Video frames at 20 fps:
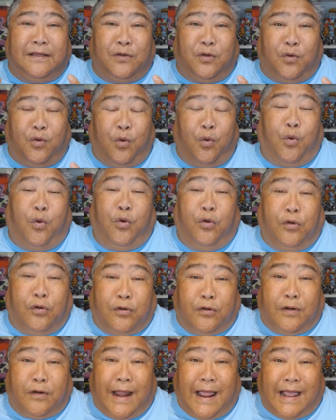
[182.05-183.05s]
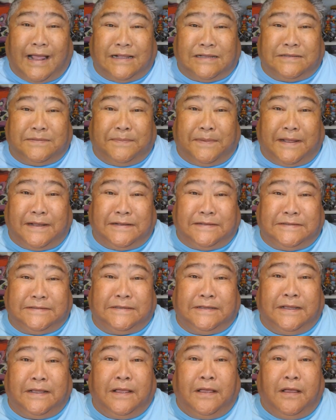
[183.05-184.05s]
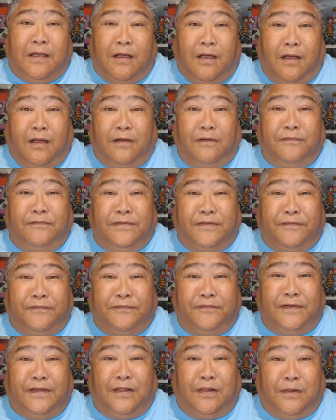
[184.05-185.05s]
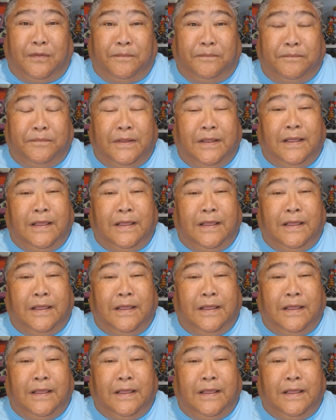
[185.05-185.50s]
horror aspects of the film.